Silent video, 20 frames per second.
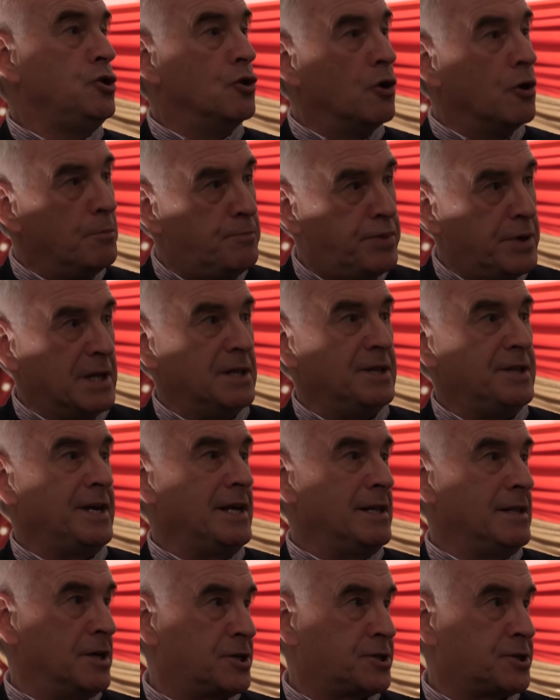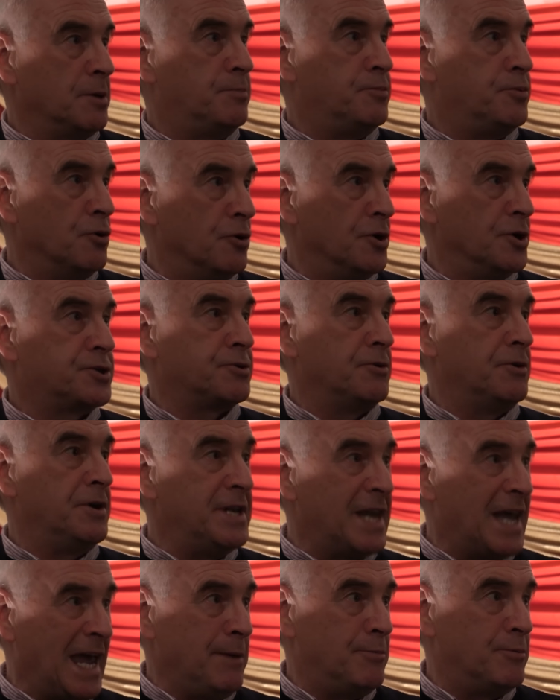you're building the support to
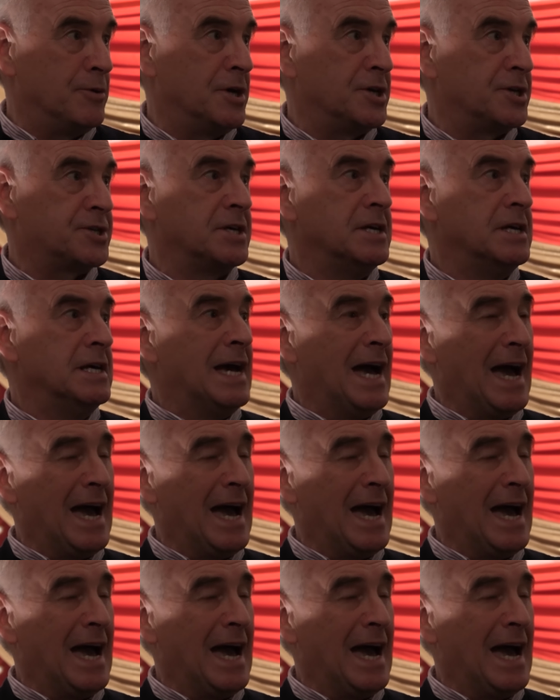enable us